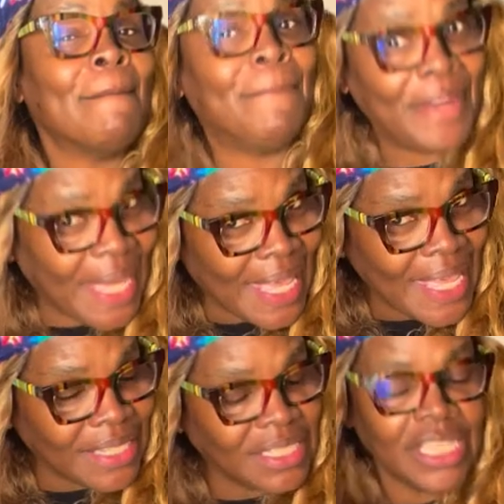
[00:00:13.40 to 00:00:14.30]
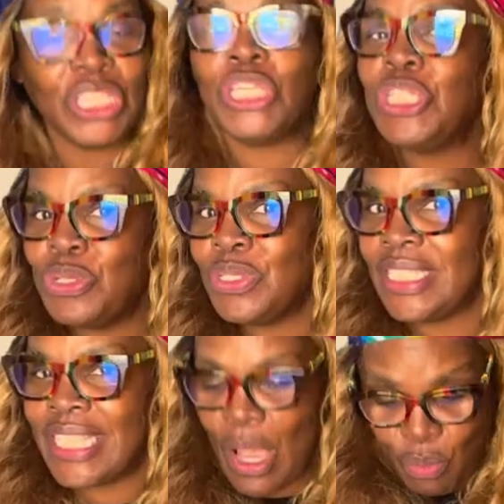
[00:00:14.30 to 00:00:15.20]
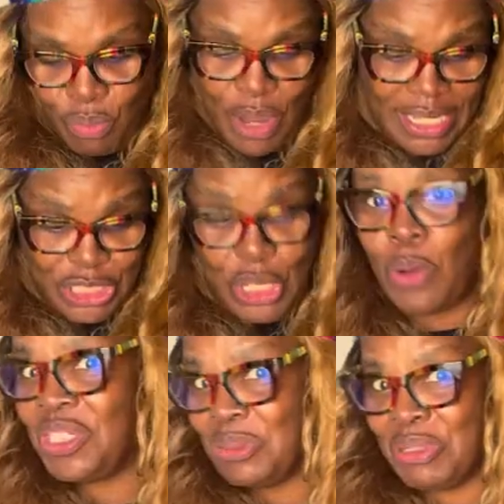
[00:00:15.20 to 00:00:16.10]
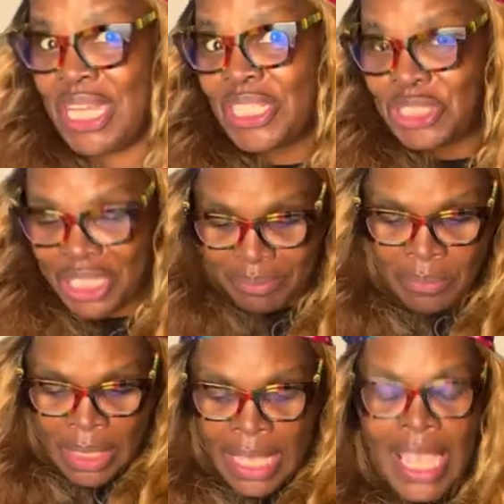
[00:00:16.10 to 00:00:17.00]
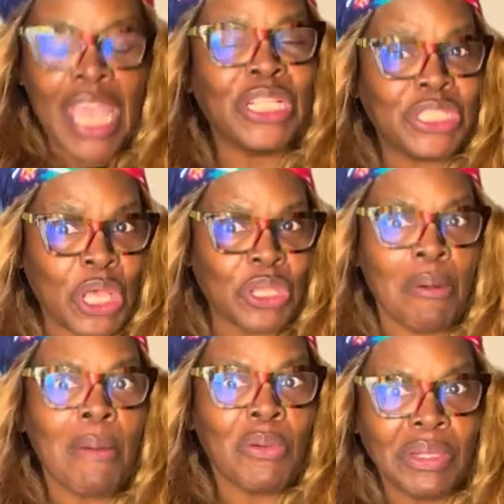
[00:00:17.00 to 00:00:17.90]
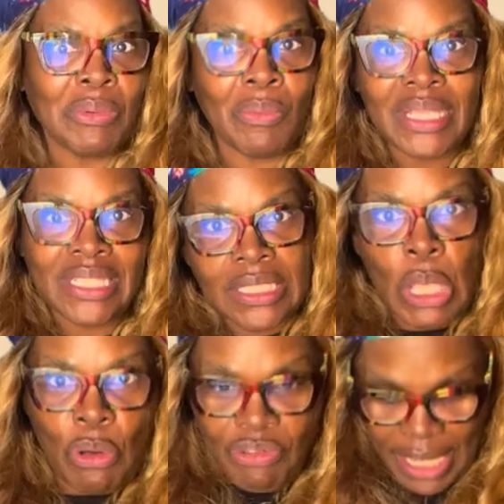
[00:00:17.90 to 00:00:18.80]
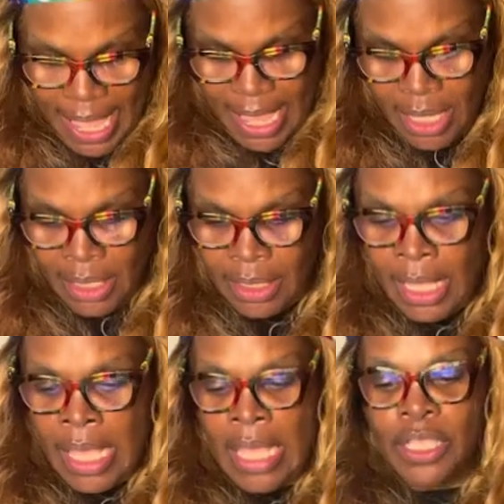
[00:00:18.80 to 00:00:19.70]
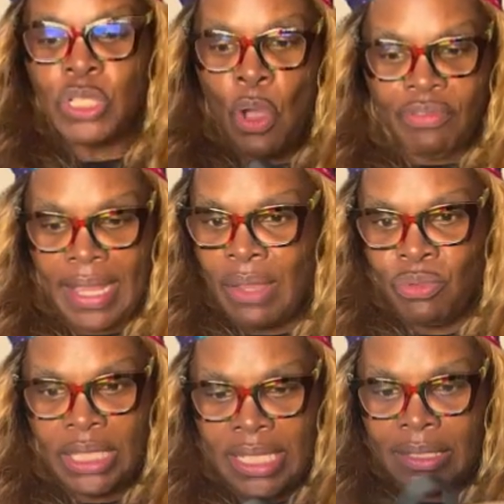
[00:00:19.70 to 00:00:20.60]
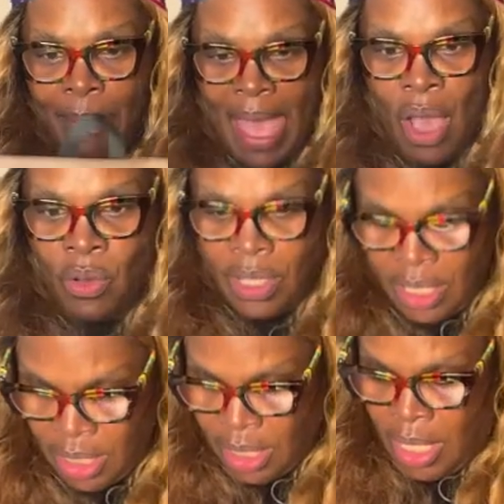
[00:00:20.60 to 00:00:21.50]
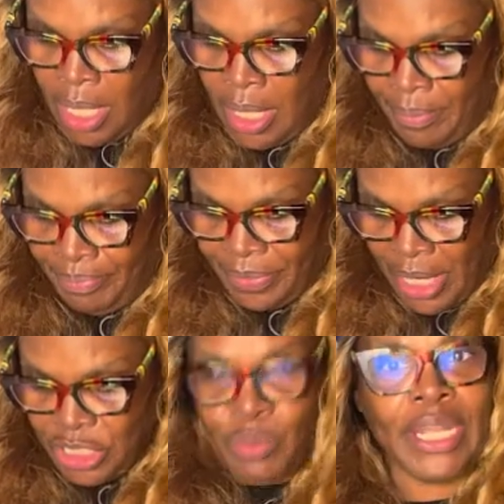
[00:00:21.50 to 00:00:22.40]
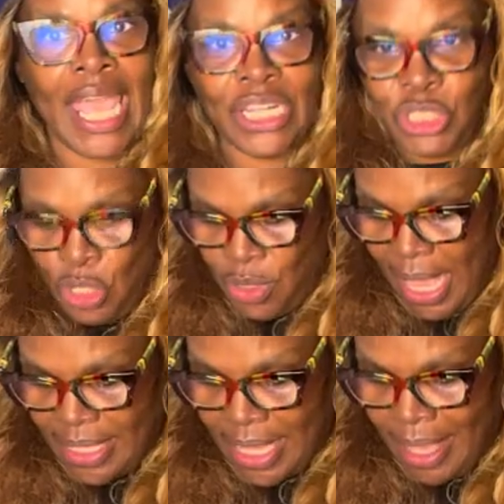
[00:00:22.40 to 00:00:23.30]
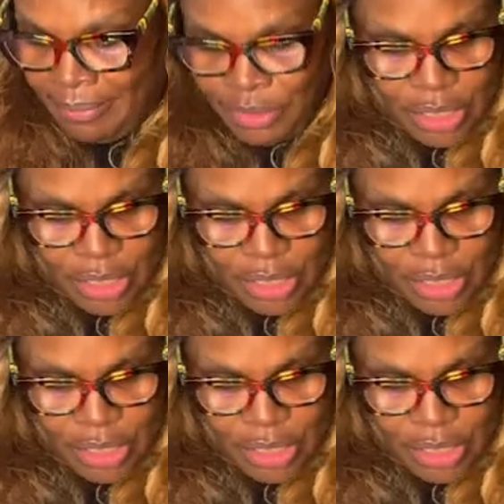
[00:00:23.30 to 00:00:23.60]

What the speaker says: but the good news is that we're ready to go into production. And so you're probably wondering, what's this overlay? This overlay really is about, I just want to kind of show you guys that,